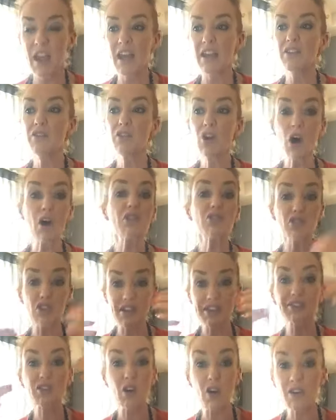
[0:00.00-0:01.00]
not
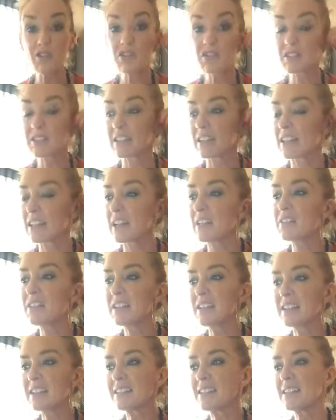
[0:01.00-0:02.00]
just consciously. And I
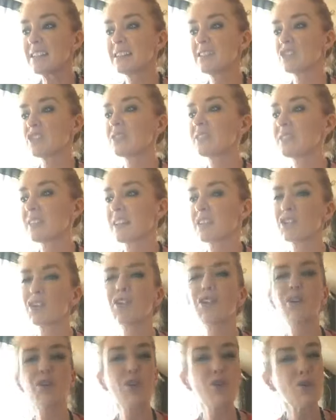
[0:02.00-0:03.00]
think this is just such a
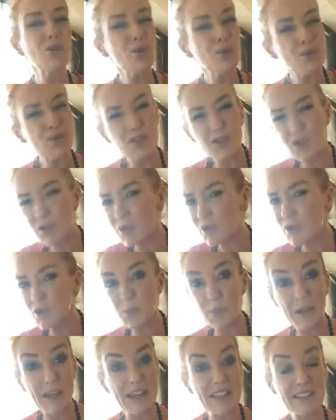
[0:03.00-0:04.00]

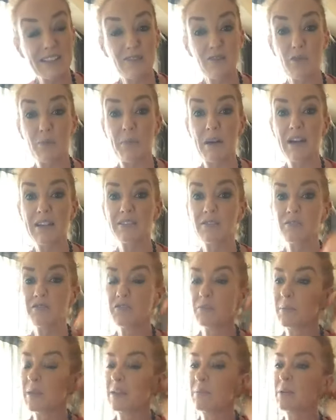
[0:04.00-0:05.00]
huge piece of the puzzle
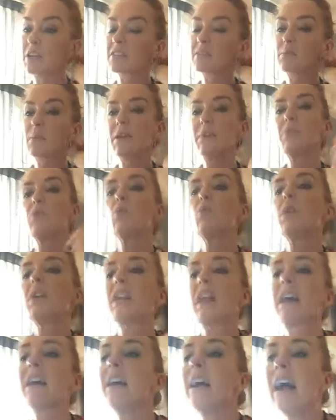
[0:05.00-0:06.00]
for me, because people are
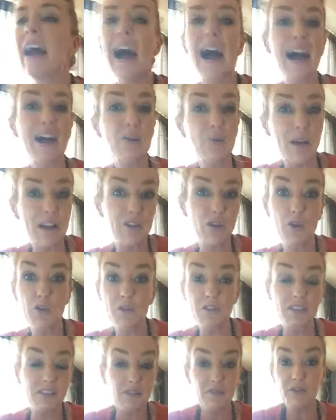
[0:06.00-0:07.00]
like, how do I know
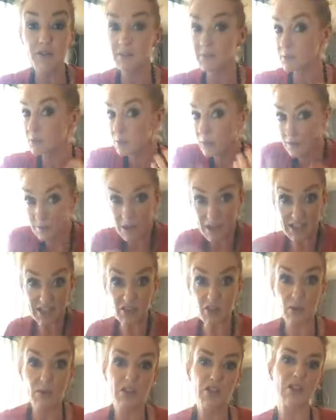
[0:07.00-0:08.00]
the difference between my
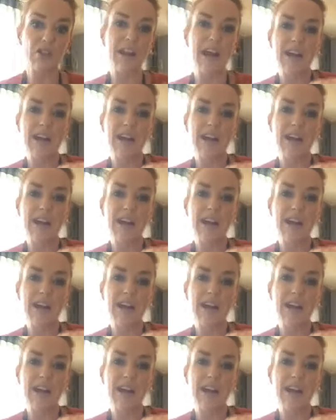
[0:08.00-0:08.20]
intuition?